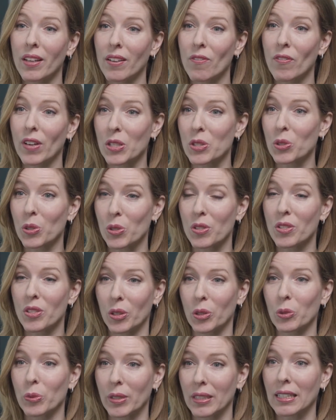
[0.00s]
that investors
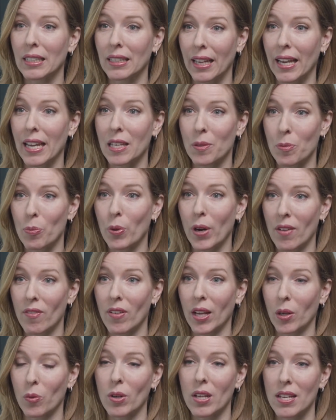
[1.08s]
still really like private
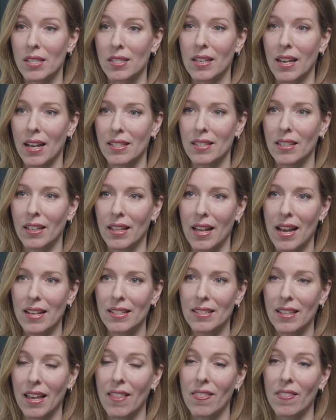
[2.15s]
equity as an asset
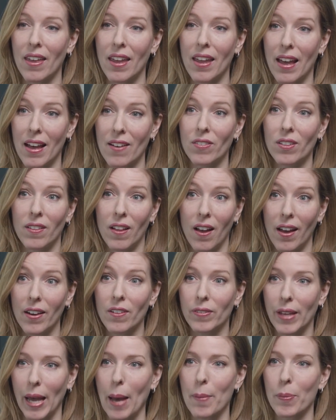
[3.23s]
class, and they have a lot
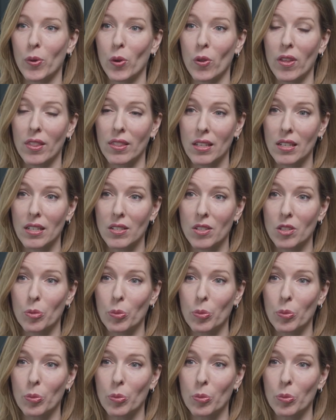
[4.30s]
of capital that they need to